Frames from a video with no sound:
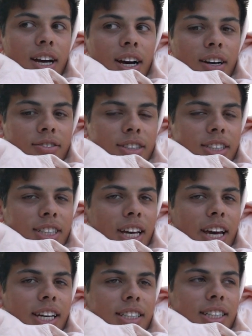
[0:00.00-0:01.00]
I was gonna say
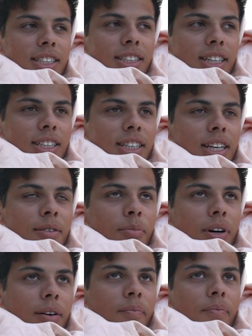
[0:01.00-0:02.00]
1860,
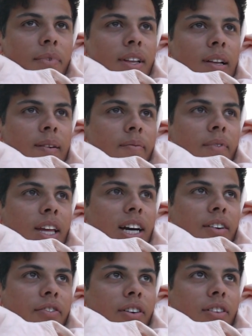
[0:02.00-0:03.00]
but
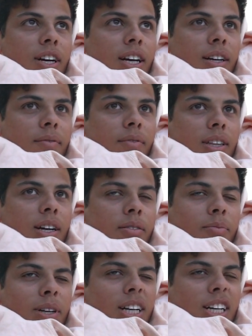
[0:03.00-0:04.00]
I feel like that
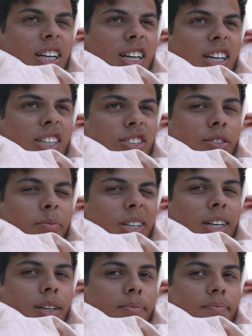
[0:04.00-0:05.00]
would be like a large or a
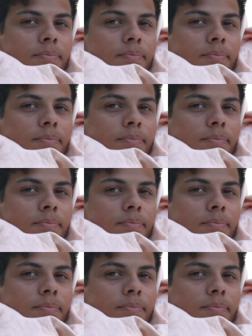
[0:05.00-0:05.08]
medium.